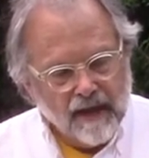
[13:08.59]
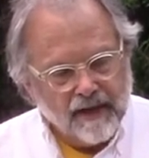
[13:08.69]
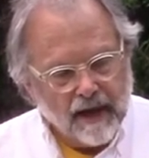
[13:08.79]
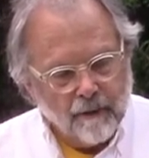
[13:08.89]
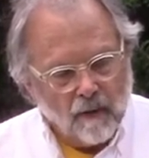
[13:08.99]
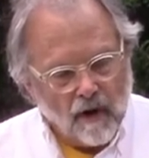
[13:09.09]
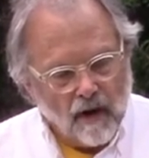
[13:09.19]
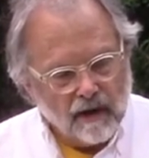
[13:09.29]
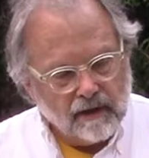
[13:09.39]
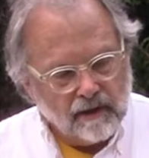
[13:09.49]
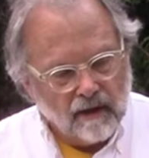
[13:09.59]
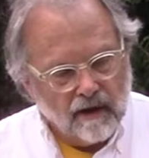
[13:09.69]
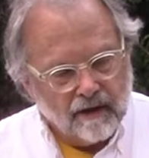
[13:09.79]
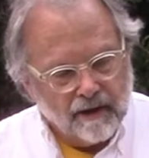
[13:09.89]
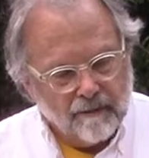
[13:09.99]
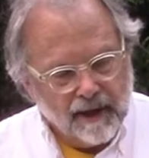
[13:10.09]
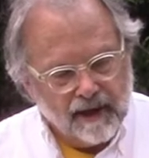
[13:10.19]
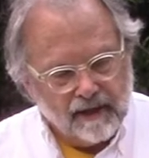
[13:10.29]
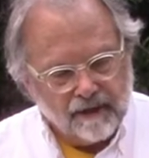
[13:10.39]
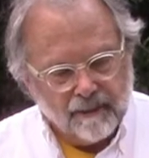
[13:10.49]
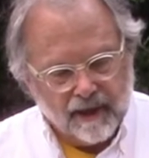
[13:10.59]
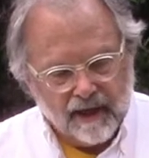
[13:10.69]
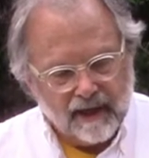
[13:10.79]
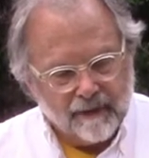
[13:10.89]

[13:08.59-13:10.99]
They walked along the beach picking